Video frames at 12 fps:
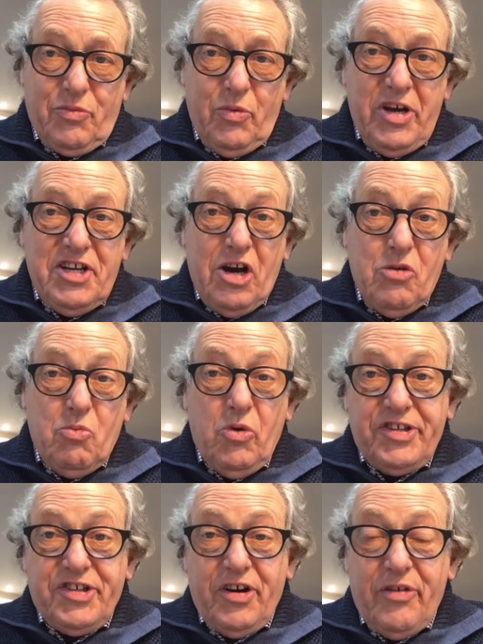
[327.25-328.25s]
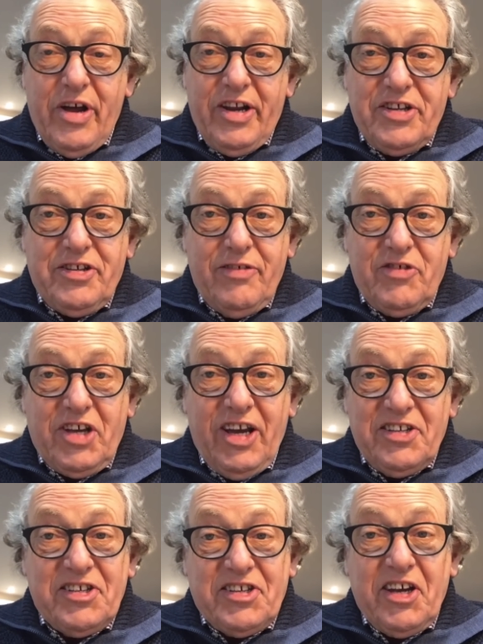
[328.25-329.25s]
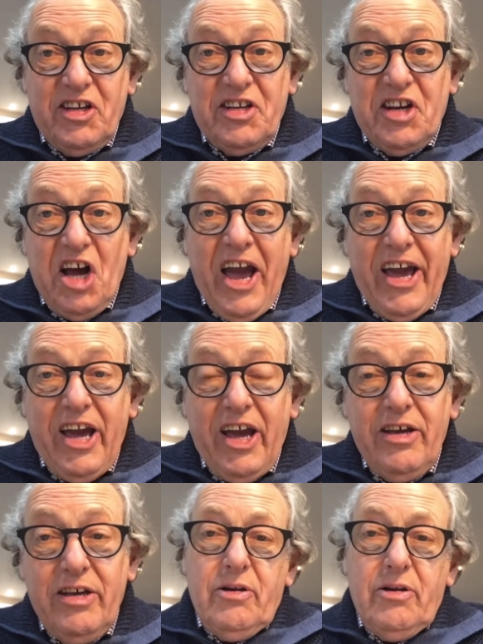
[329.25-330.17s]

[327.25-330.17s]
We don't want our relatives getting sick and dying.